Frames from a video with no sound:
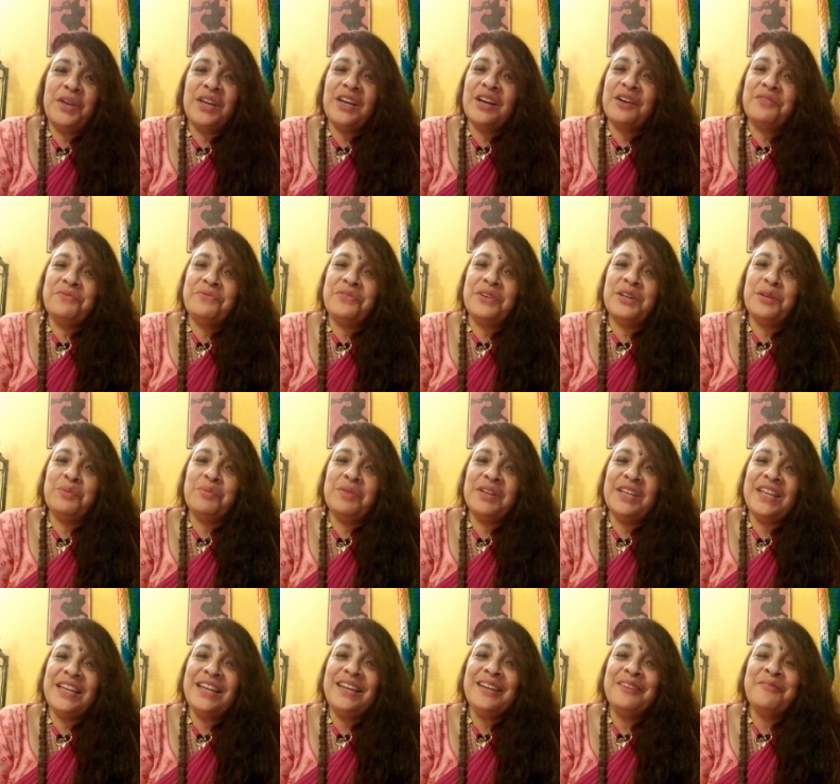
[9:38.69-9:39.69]
comfortable
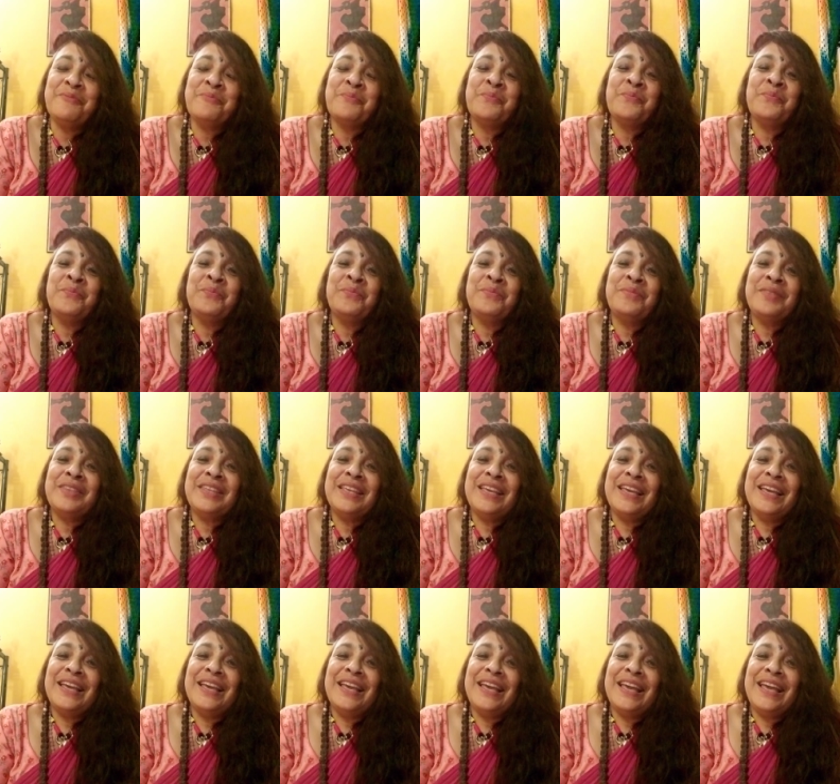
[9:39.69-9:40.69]
in
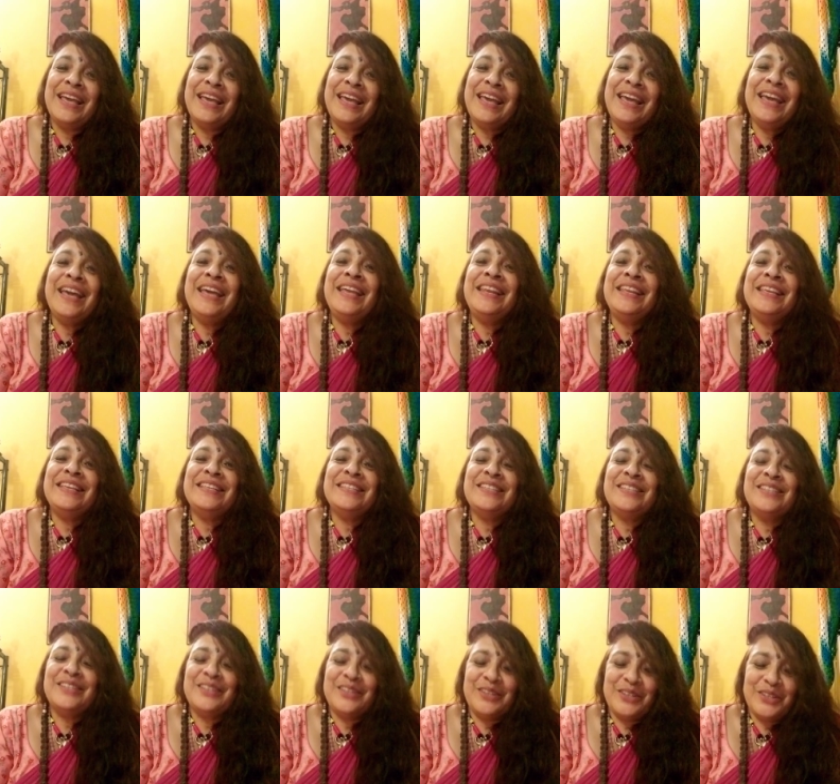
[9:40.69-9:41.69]

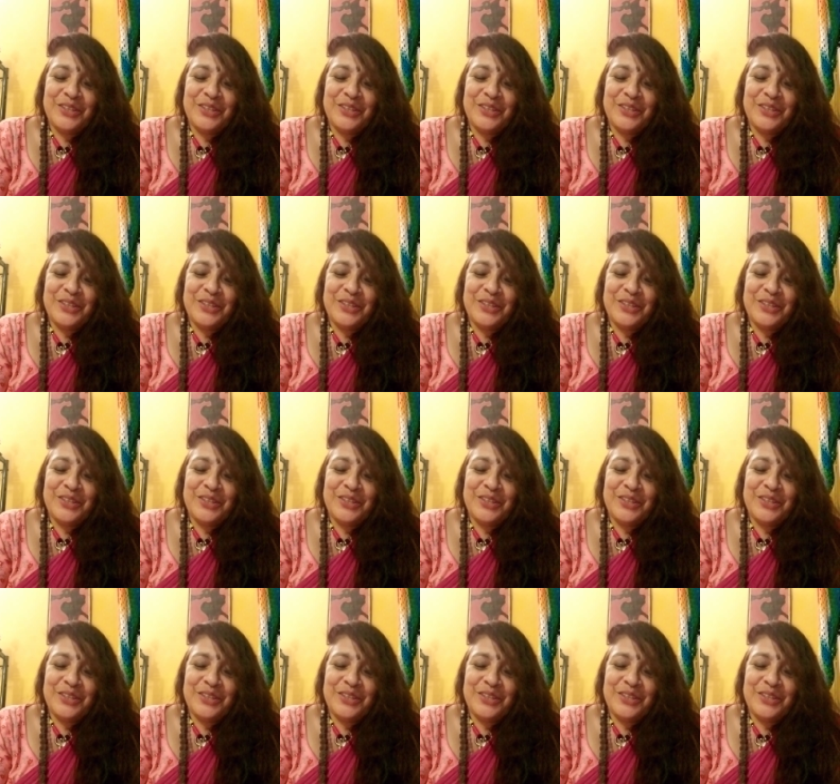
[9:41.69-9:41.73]
Aries.